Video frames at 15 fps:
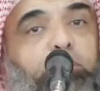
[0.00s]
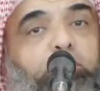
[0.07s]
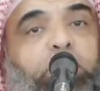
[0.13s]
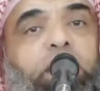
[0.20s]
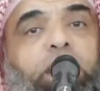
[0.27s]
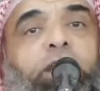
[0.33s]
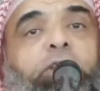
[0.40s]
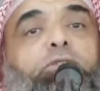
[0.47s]

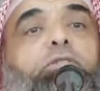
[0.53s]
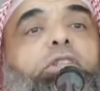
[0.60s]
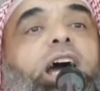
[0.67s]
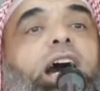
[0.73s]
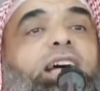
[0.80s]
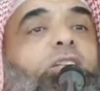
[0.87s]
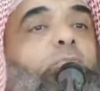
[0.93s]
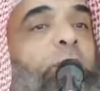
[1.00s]
submitting to
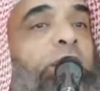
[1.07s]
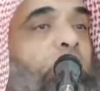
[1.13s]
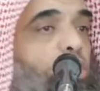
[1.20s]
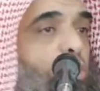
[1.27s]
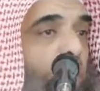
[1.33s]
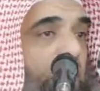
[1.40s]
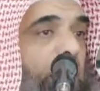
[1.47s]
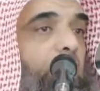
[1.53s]
the
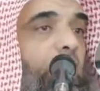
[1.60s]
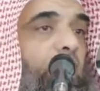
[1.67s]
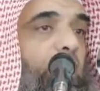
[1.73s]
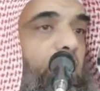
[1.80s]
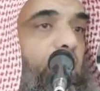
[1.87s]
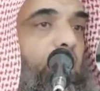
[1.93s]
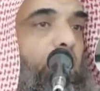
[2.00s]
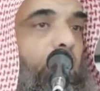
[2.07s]
husband's will
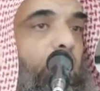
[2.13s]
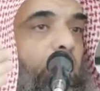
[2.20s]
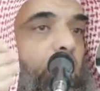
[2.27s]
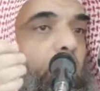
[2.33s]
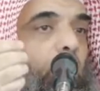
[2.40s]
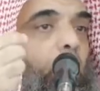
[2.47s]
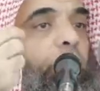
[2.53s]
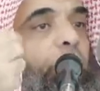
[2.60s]

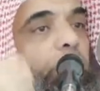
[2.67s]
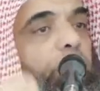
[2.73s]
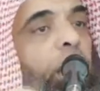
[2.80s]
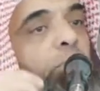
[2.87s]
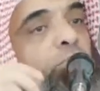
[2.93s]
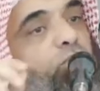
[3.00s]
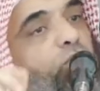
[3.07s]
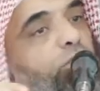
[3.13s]
when it
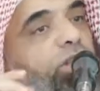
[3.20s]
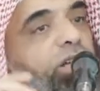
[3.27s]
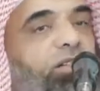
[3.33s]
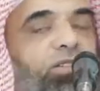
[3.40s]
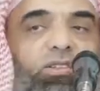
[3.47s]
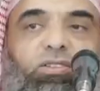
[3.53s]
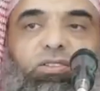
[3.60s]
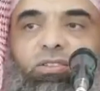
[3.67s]
comes to
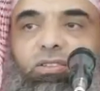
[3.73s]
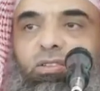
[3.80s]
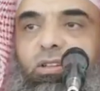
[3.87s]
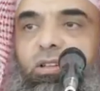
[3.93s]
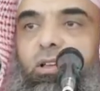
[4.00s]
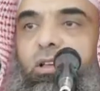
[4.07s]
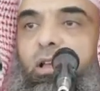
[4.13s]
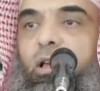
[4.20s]
this.
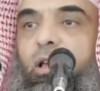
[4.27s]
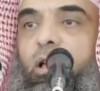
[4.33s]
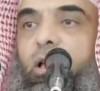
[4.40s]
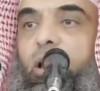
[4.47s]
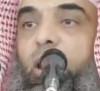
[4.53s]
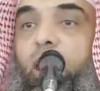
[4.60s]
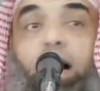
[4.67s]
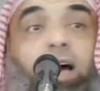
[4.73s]

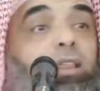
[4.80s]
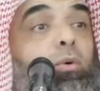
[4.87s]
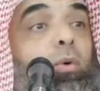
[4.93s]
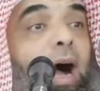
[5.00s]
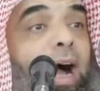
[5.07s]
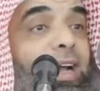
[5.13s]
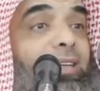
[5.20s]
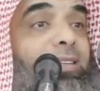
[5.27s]

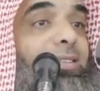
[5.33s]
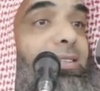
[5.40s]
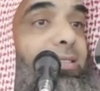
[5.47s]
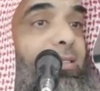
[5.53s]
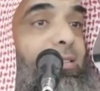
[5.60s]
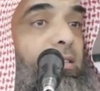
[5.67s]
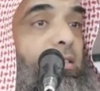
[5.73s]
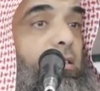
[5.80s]

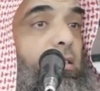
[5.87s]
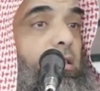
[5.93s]
Otherwise,